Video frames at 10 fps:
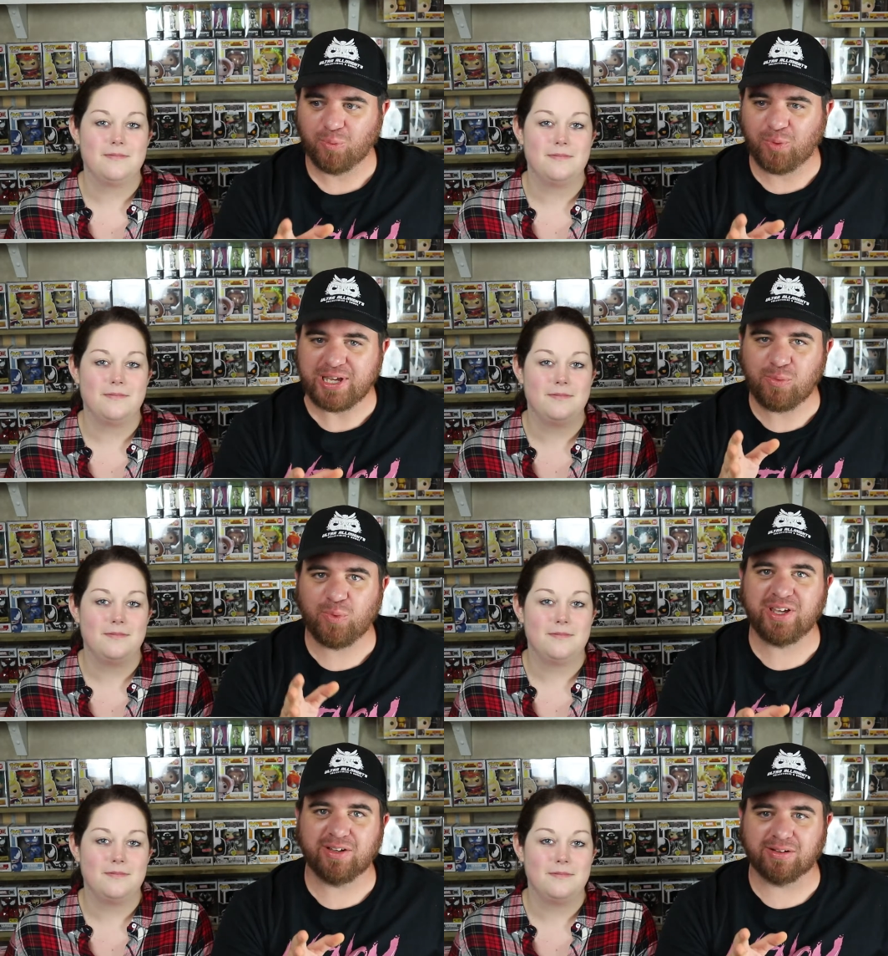Speaker 1: we
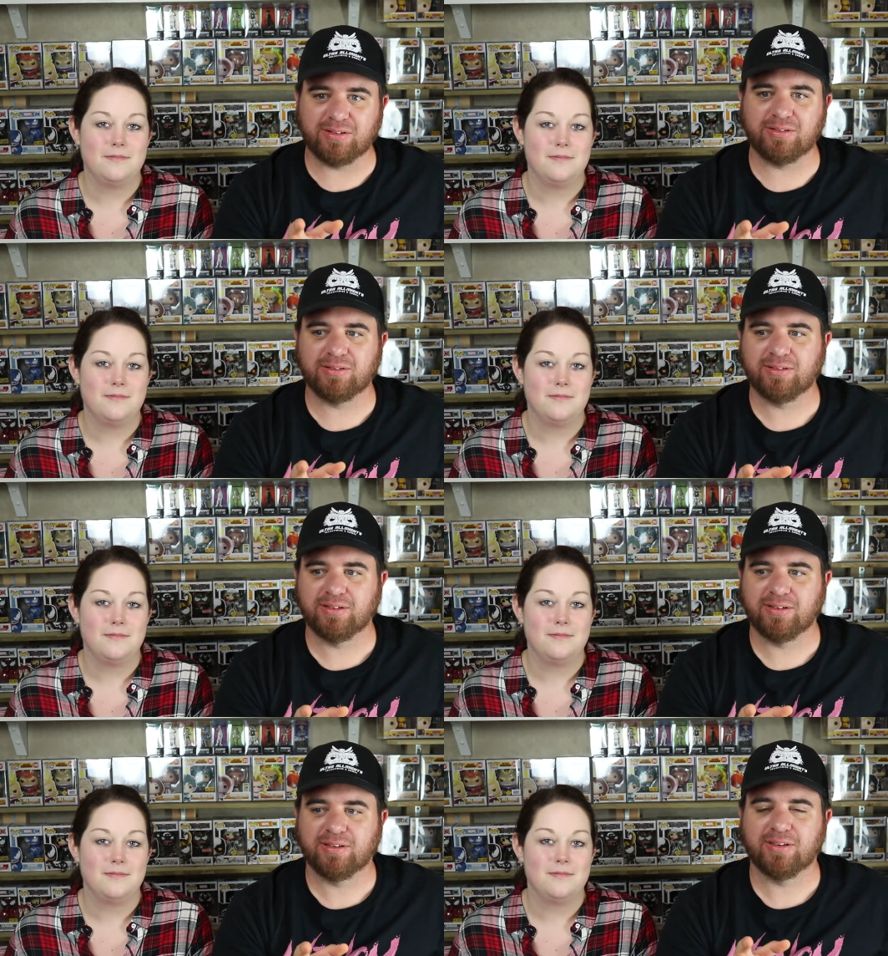will
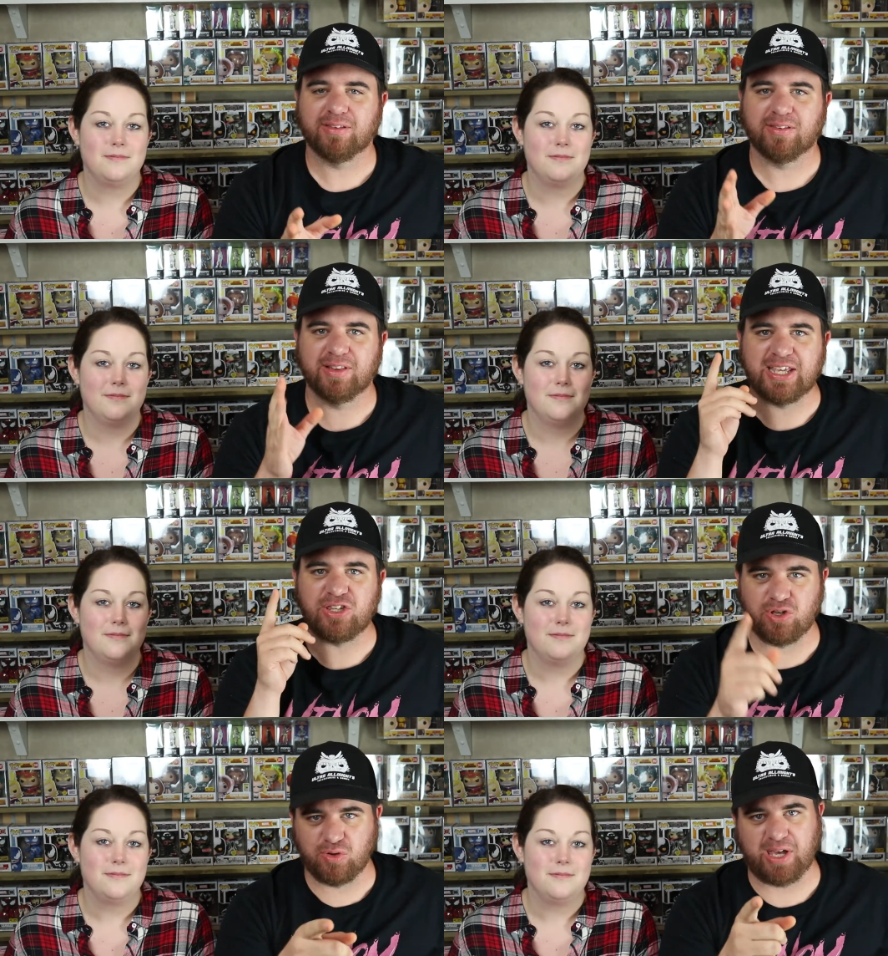let
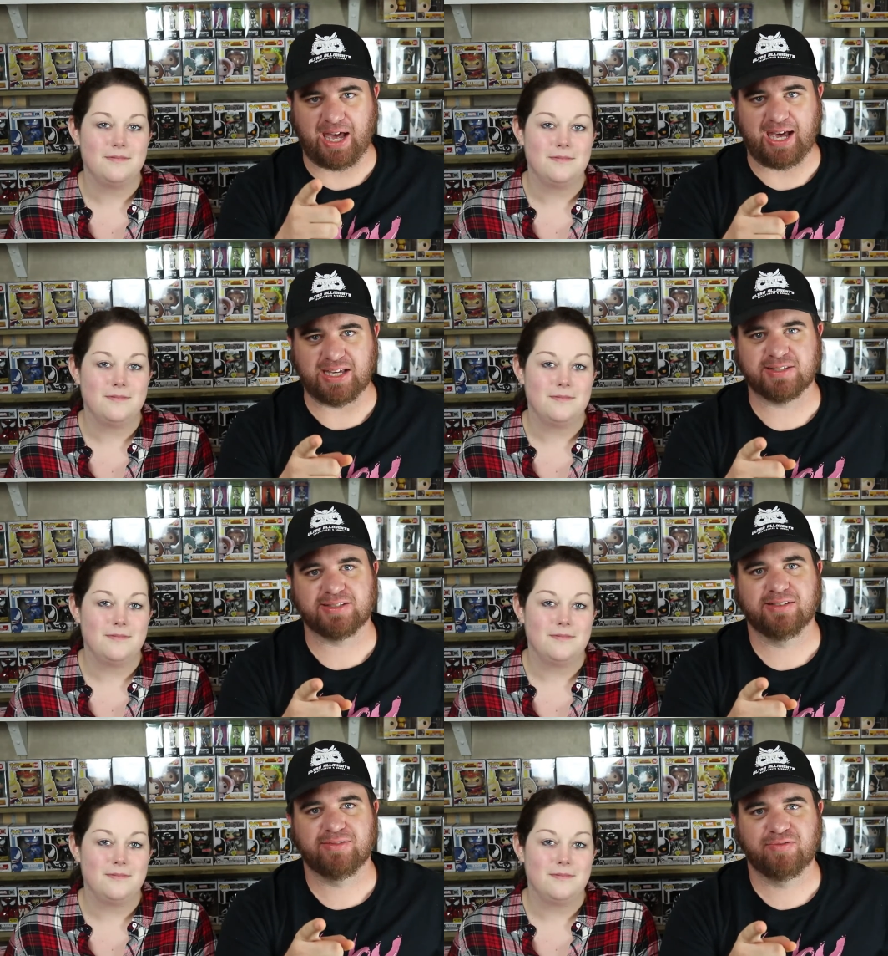you
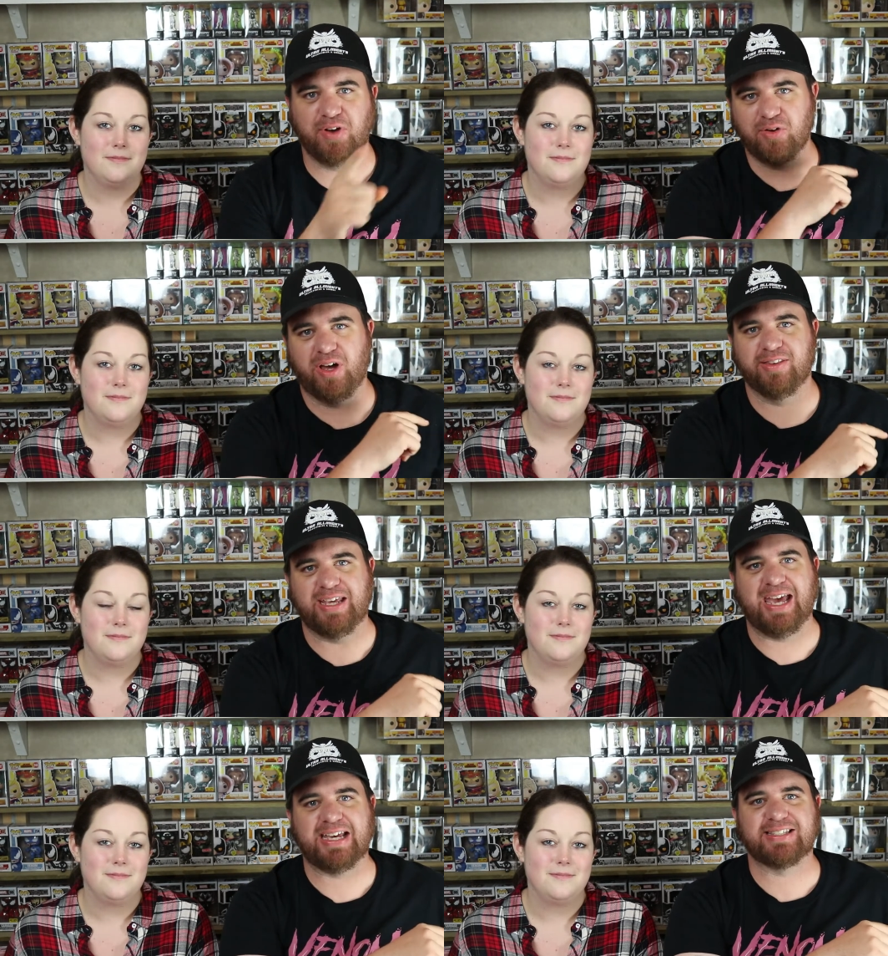guys vote on
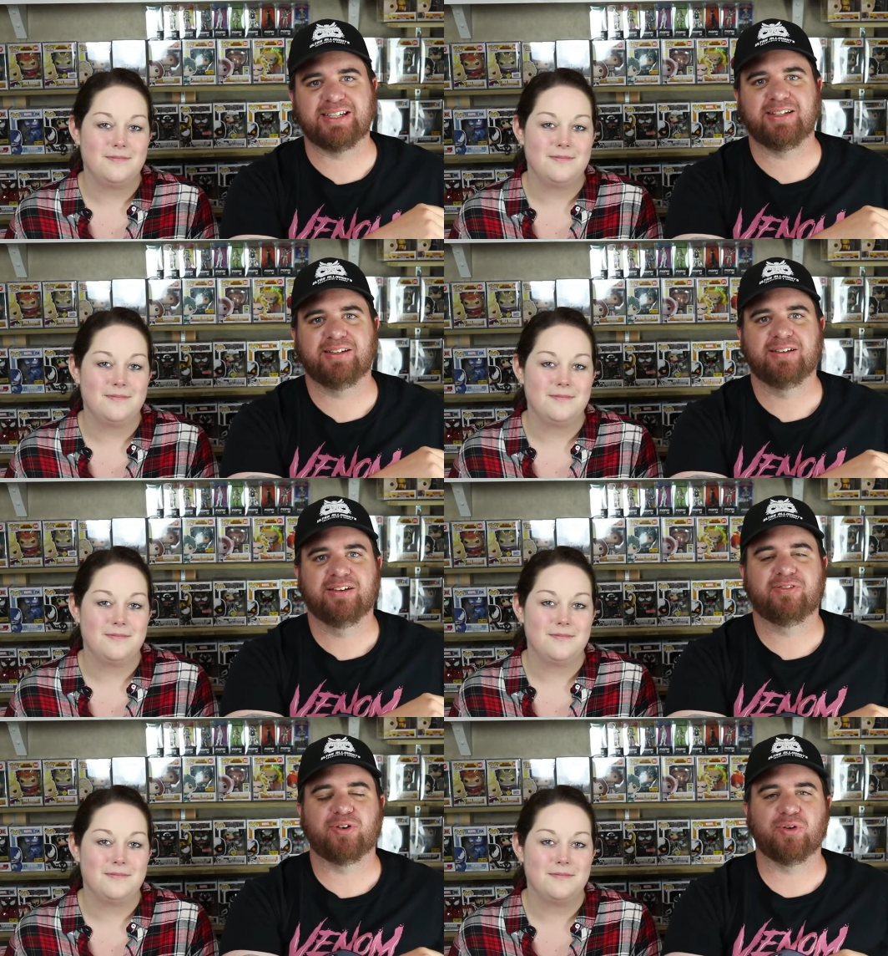the accent
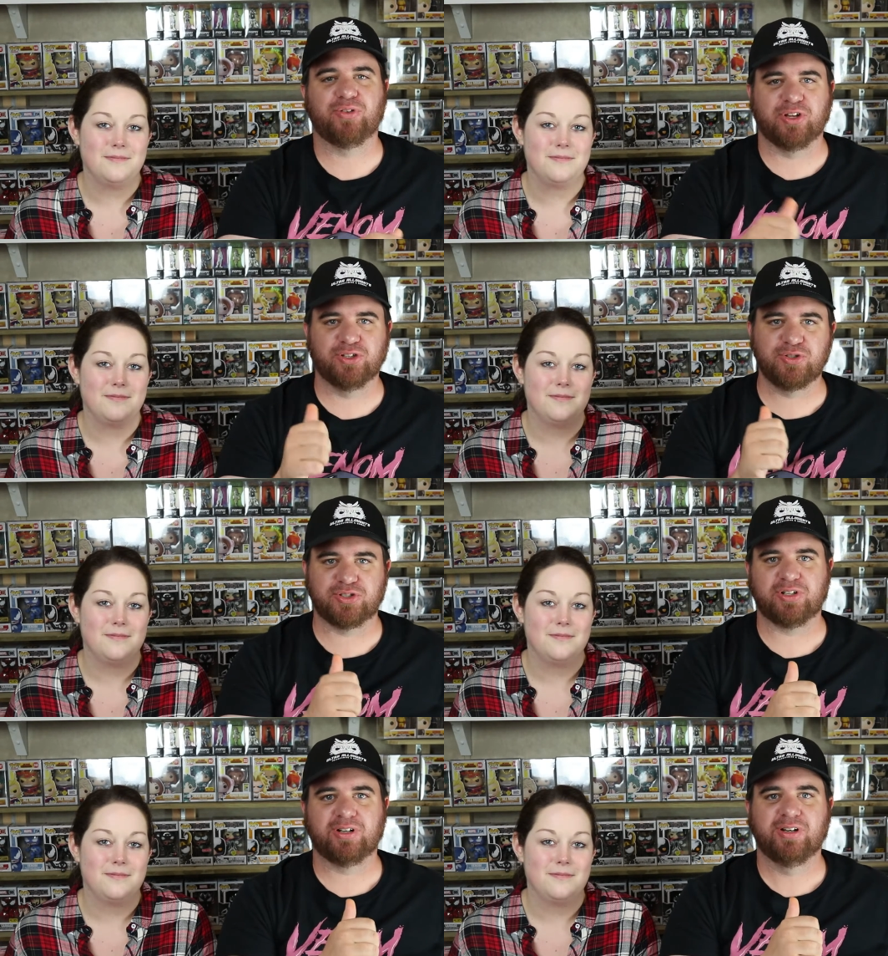for the
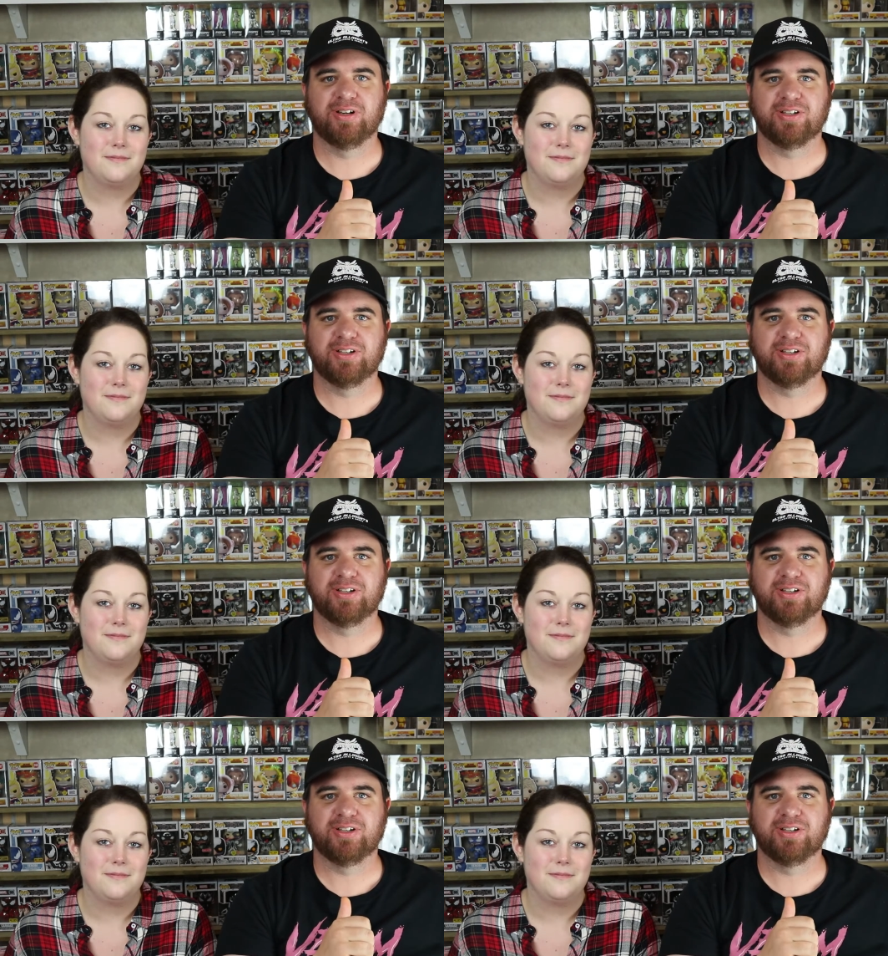loser